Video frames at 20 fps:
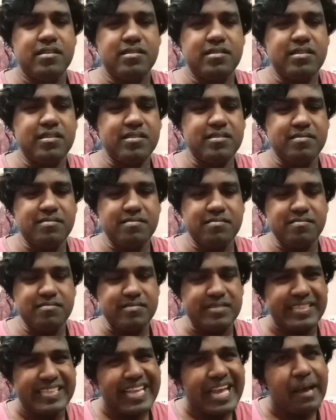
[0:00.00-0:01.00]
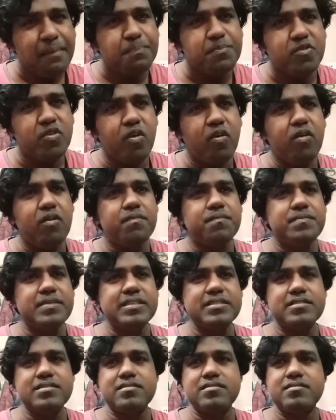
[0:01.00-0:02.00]
The depth of
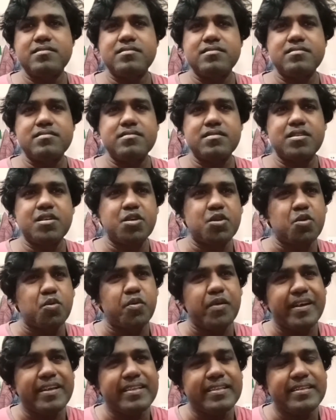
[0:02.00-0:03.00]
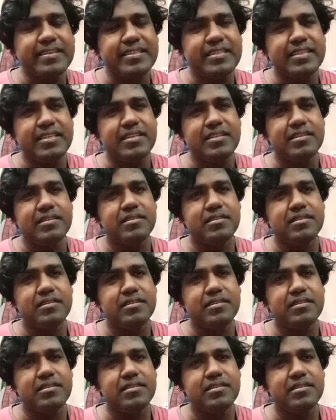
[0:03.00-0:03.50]
this cruelty.